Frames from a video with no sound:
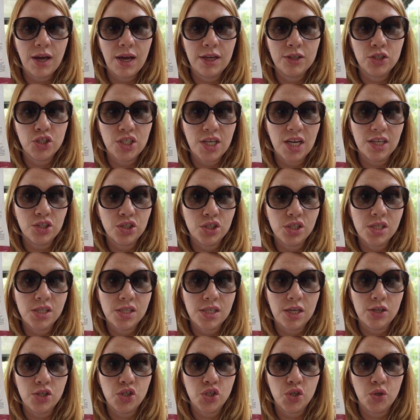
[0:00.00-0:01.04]
and she actually
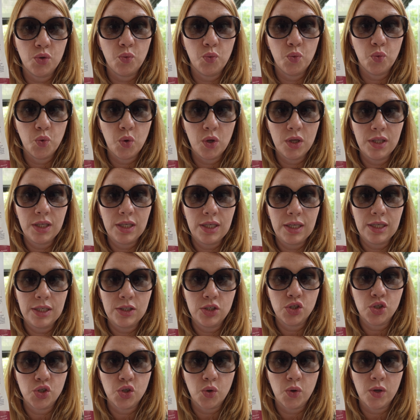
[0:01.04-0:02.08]
said she really
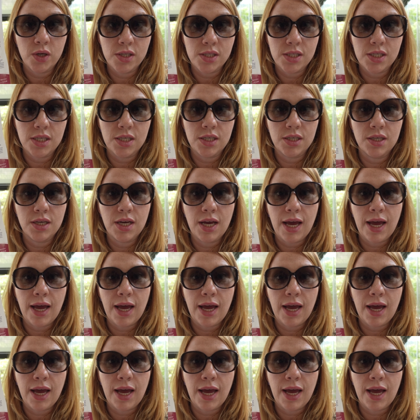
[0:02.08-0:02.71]
enjoys it.